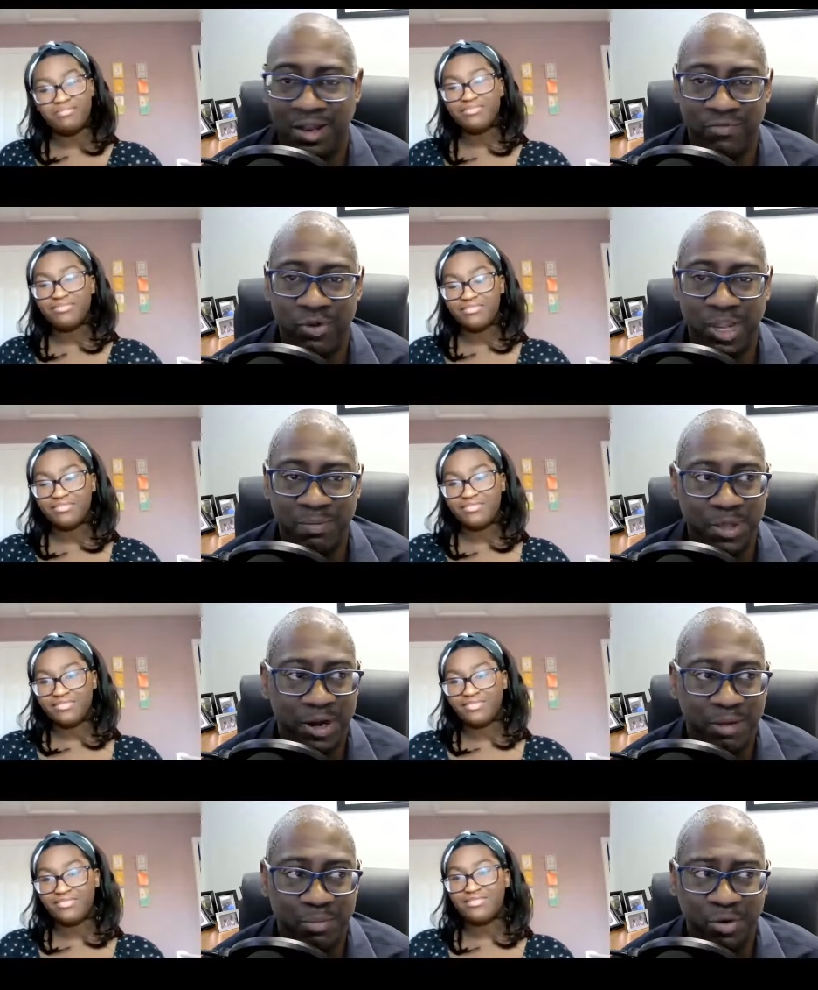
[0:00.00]
Speaker 1: that if you keep that
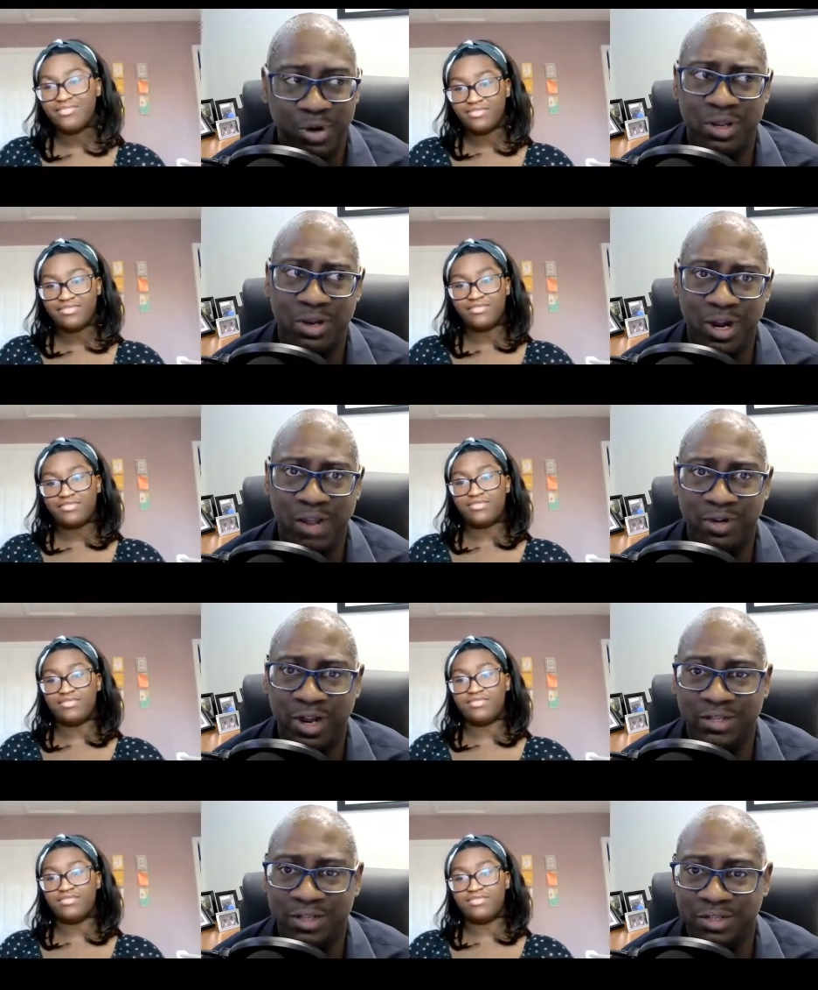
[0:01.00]
up, boy, you're going to have a
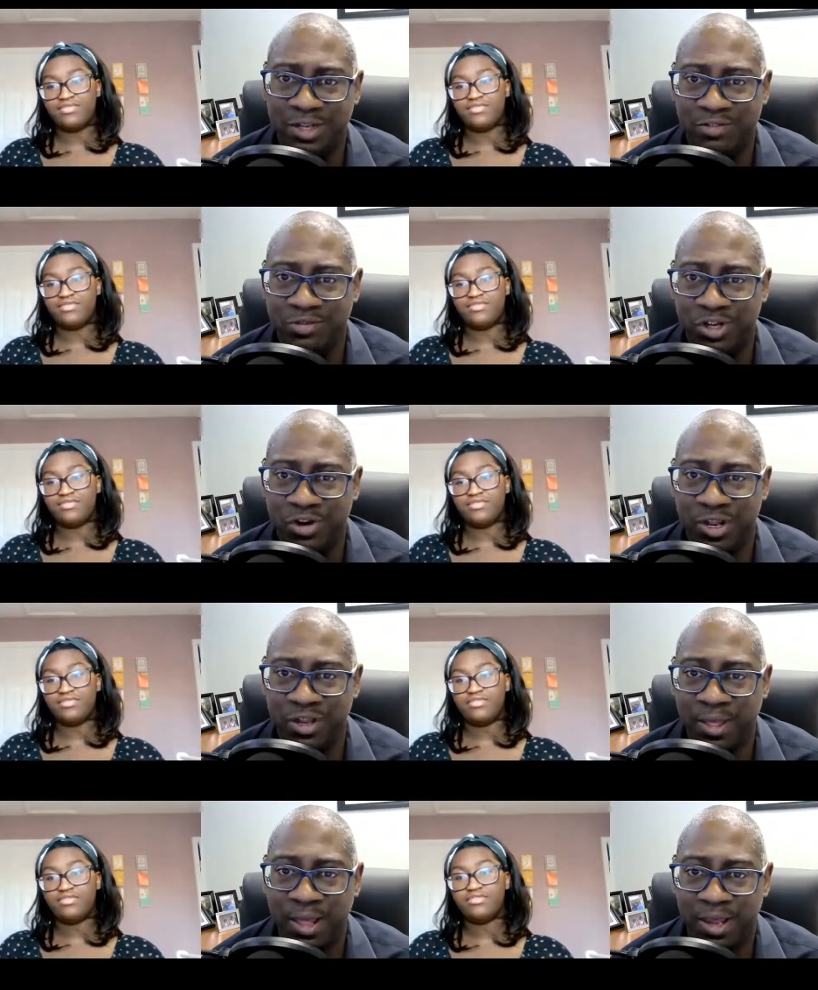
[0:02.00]
nice, successful journey.
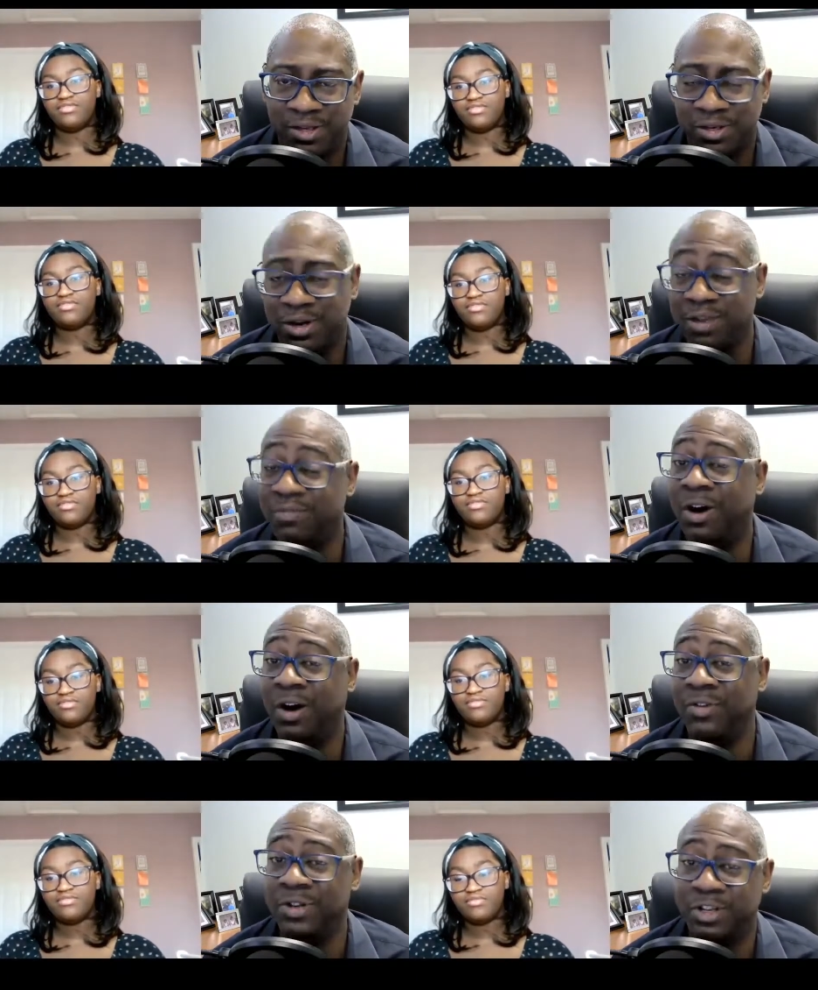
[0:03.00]
It's going to
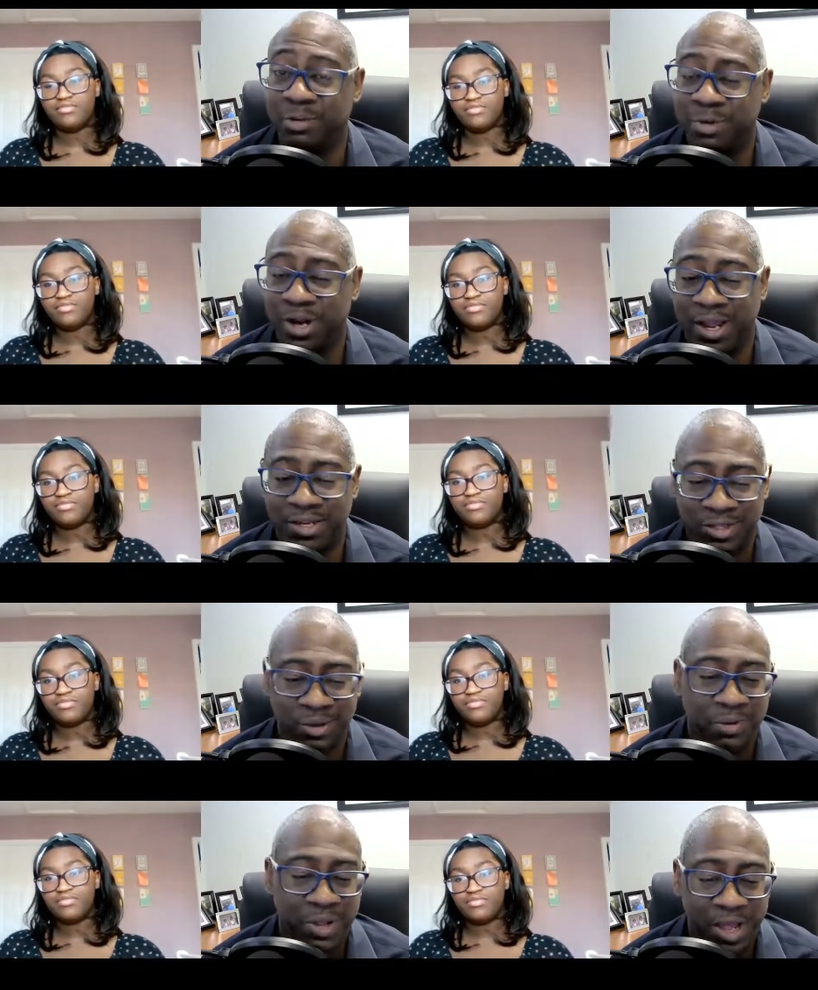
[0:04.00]
evolve and it's going to be nice.
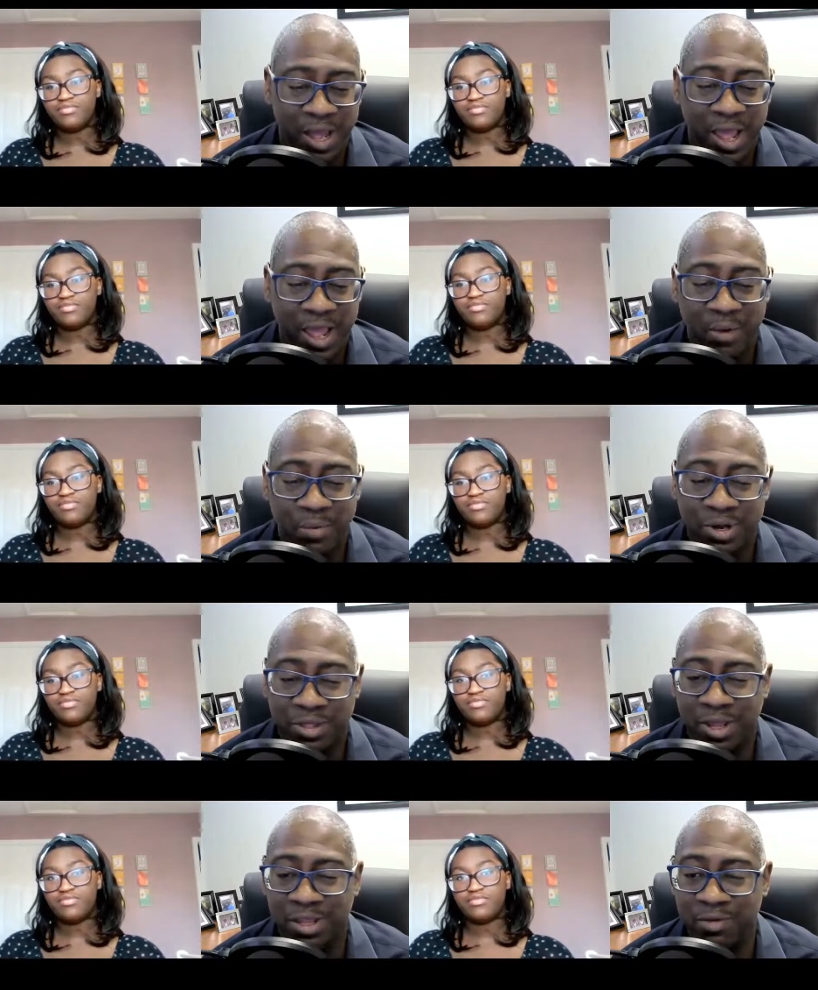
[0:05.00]
So, hey, I want to
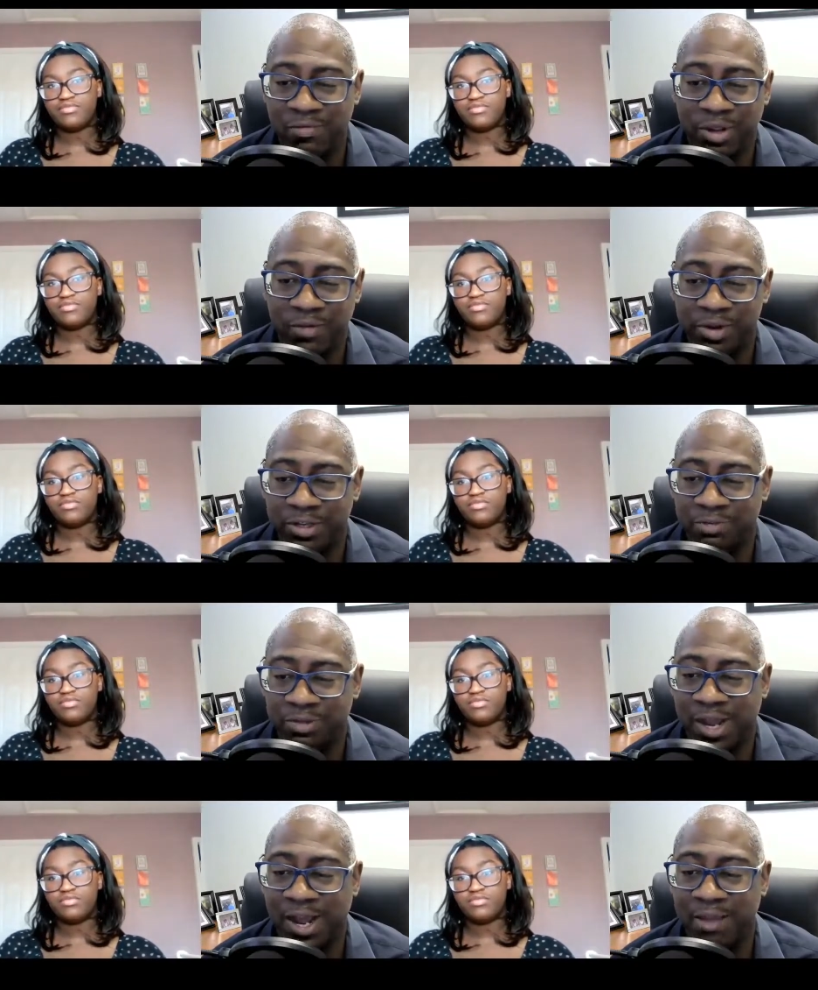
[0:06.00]
thank you for giving us some
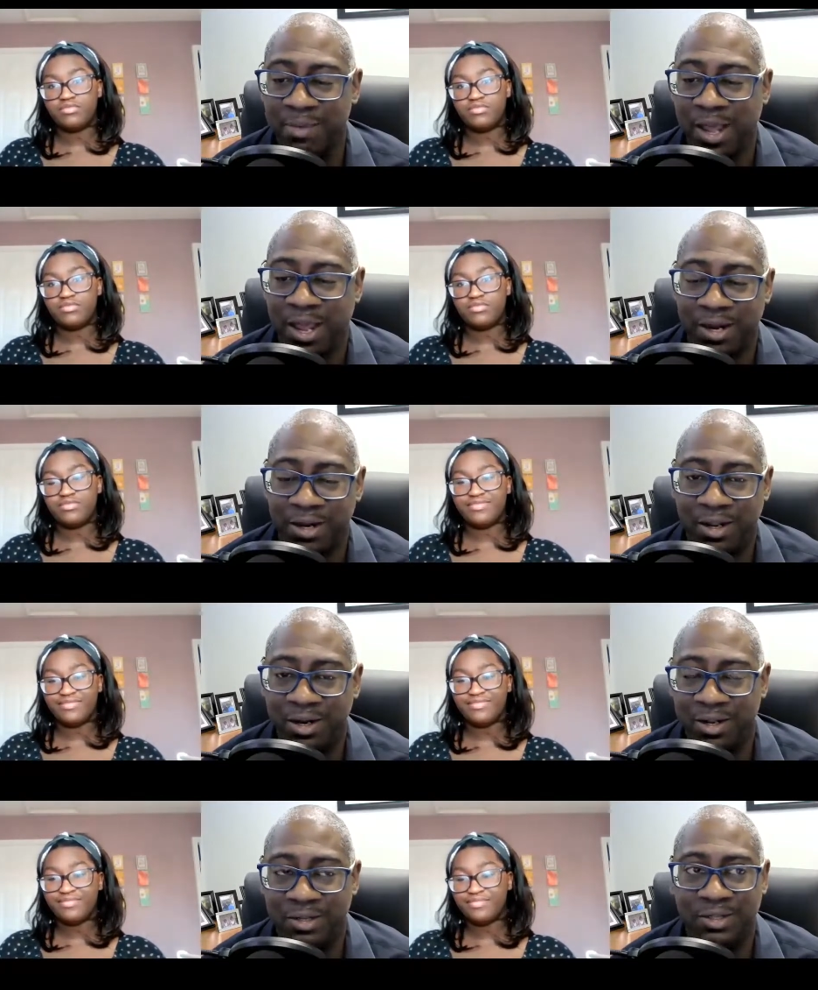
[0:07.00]
time and
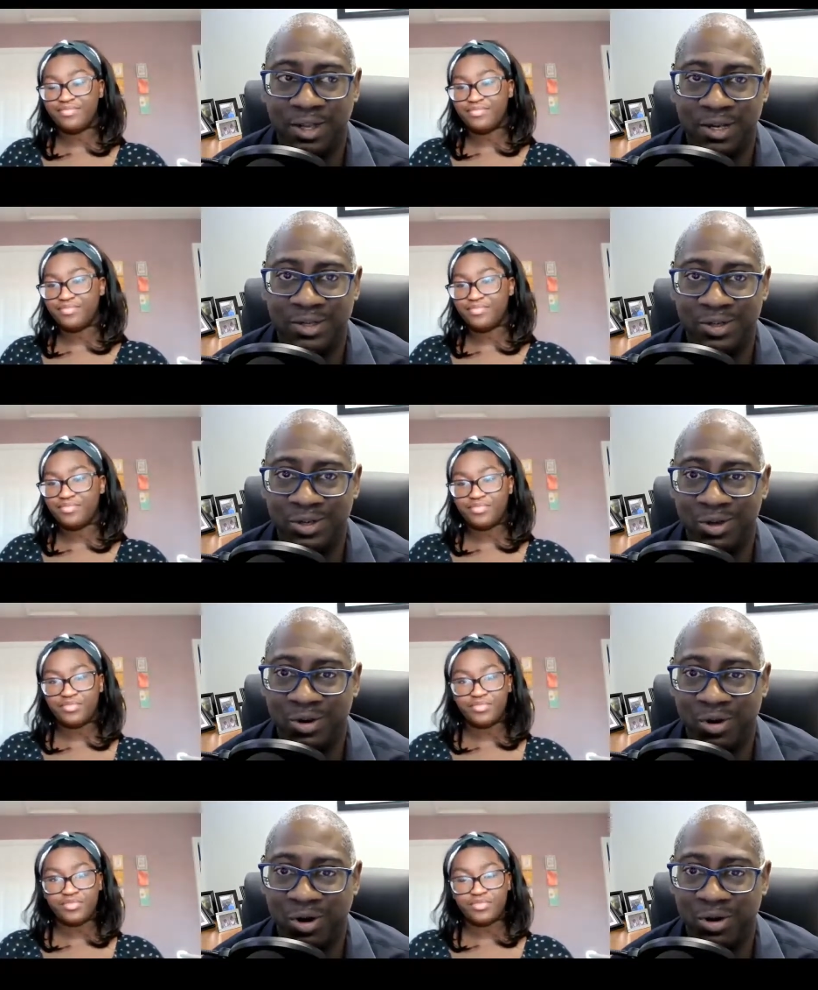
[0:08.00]
letting us into
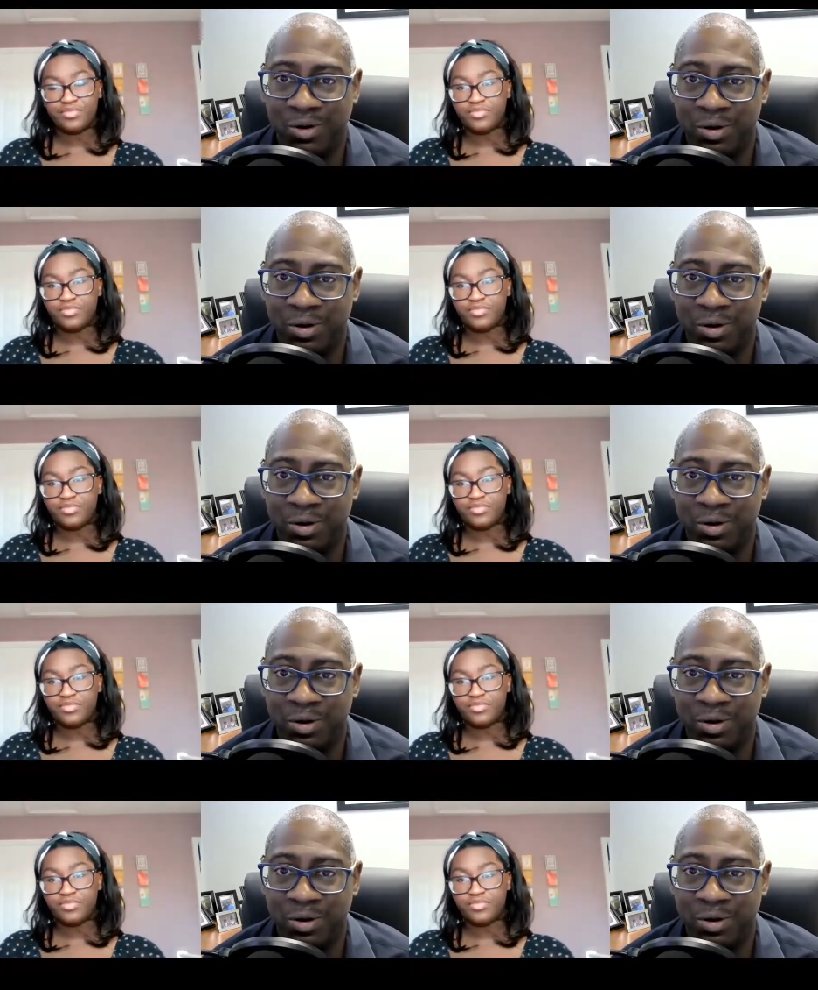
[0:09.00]
your